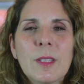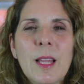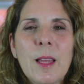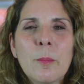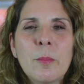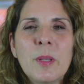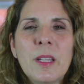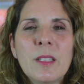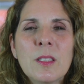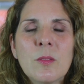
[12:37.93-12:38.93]
am
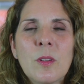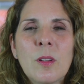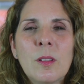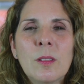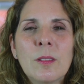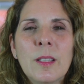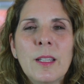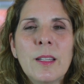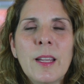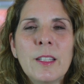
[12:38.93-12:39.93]
peaceful
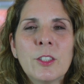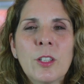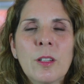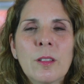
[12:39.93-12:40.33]
in nature.